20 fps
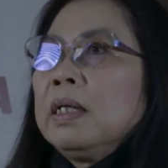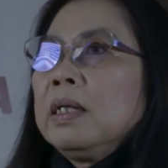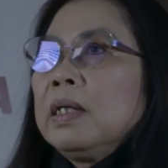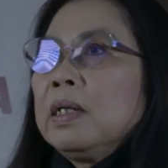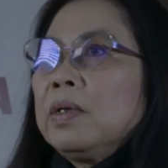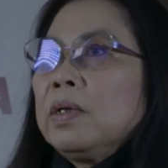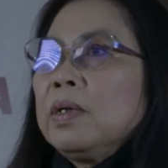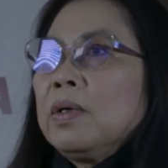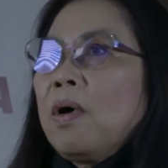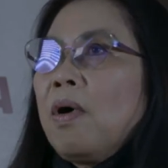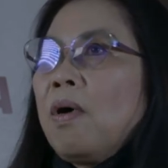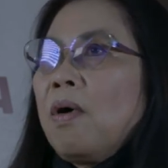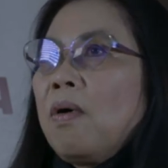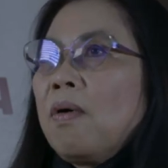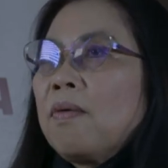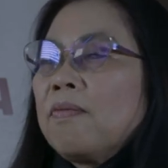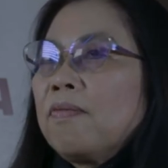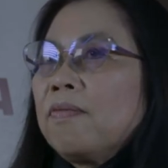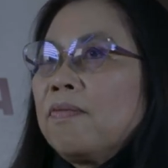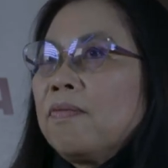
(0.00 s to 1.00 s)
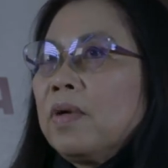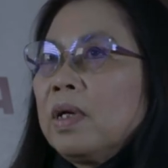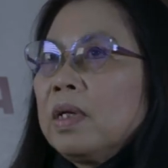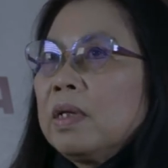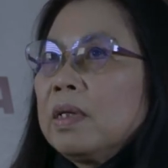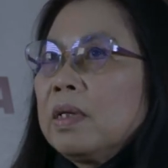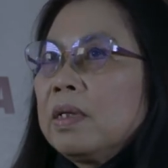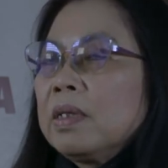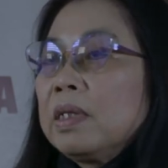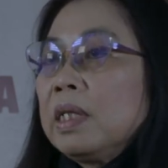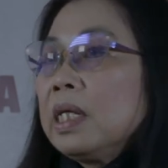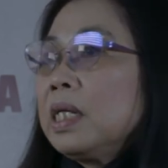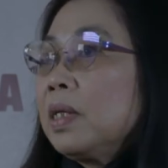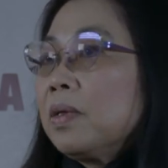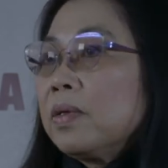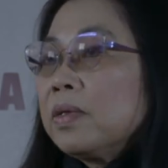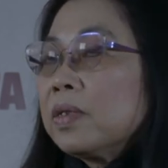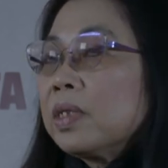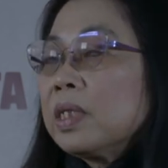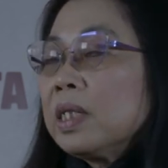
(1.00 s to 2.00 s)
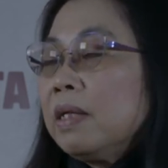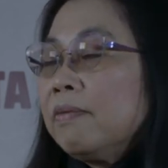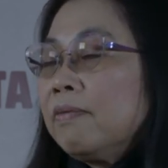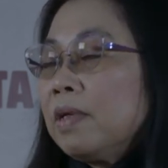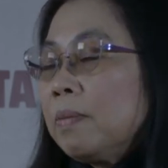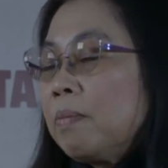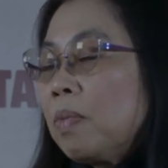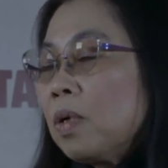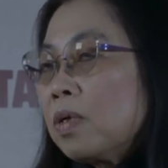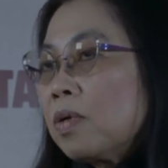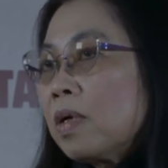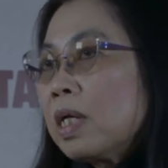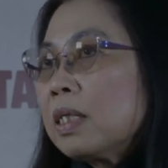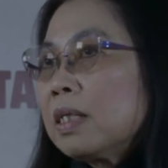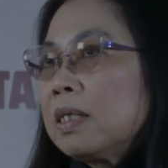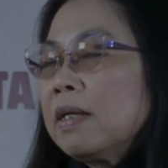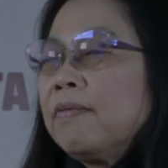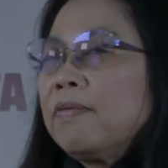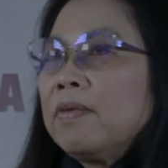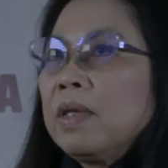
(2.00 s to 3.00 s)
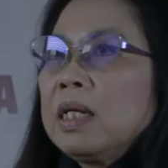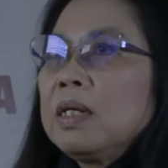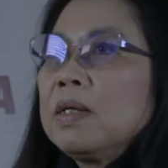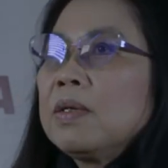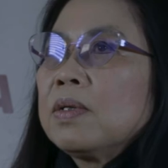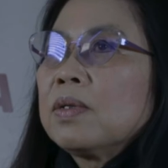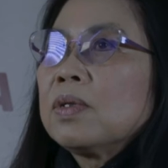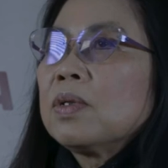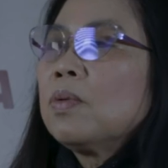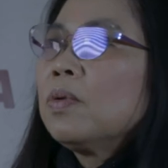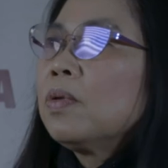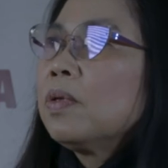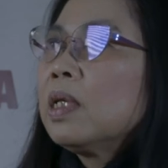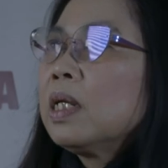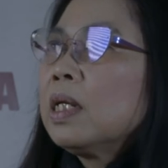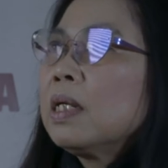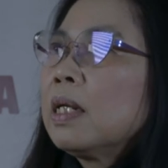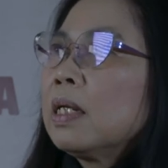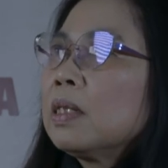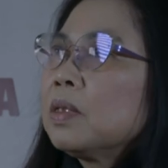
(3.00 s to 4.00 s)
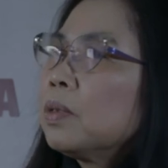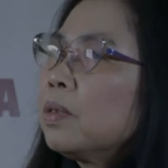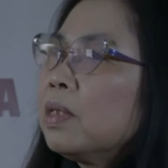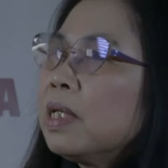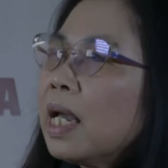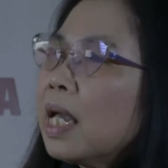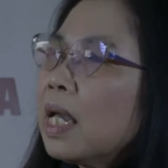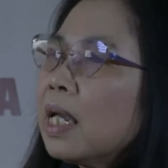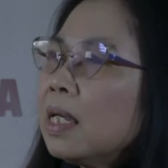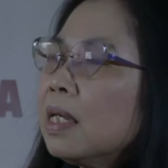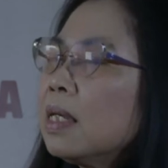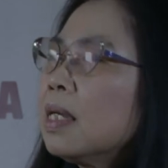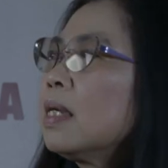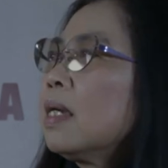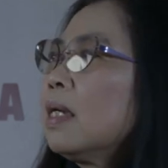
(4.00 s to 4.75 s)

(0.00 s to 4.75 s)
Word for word: you know, of uh, thinkers, even progressive thinkers, who think that today